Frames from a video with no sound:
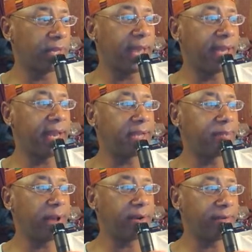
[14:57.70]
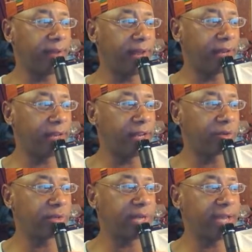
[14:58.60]
Canaanite broadly defined the
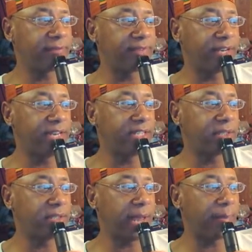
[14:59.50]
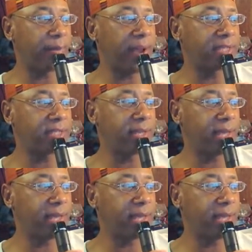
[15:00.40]
Israelites, Phoenicians, Amorites,